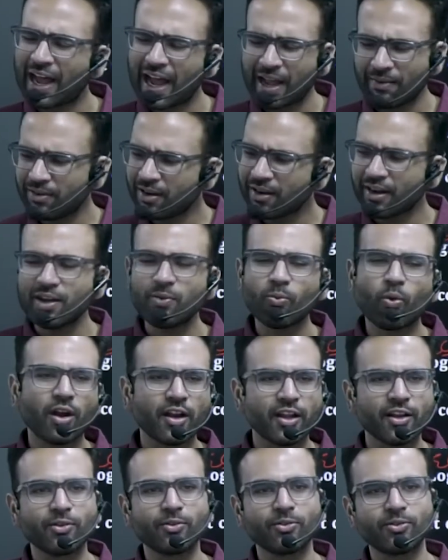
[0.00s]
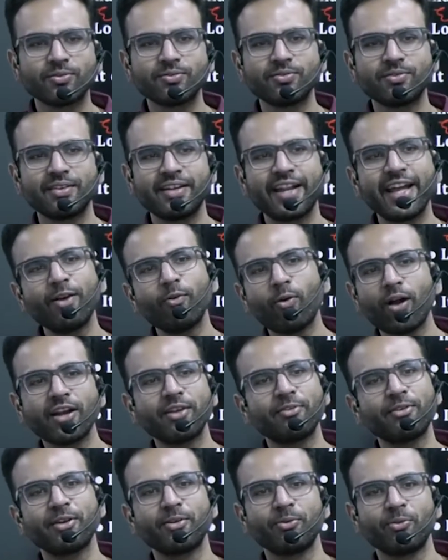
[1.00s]
I will write what I know. Take
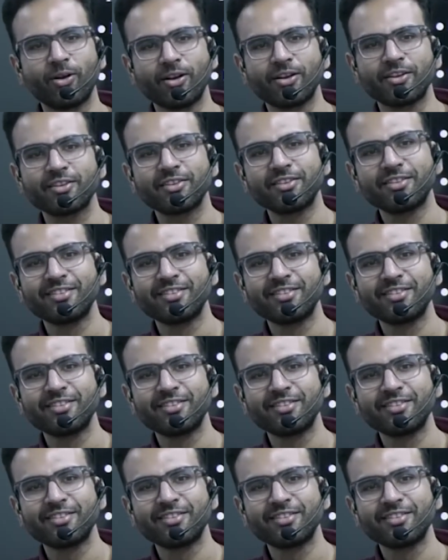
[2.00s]
whatever you want.